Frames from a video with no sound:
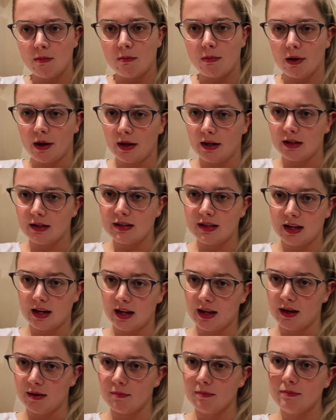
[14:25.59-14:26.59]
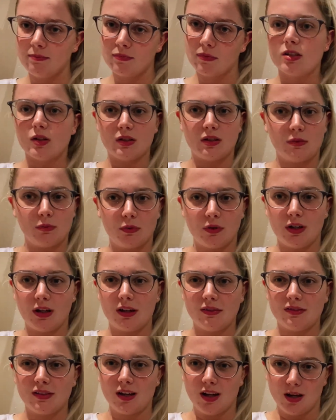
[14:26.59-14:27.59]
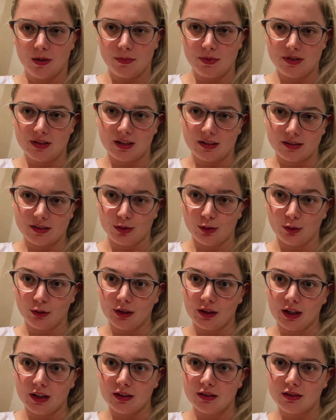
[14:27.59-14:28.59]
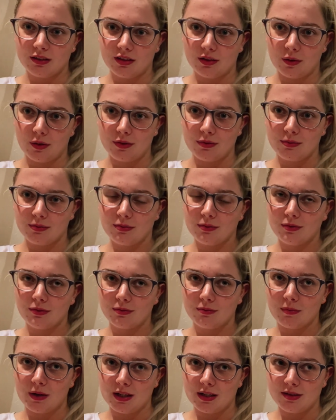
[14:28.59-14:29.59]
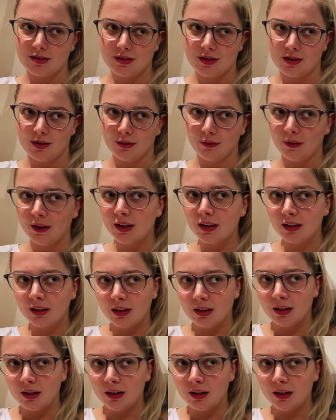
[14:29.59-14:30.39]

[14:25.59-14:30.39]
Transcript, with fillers: by 10am so I didn't want to have to get up at 6 o'clock again so I've made a start on that.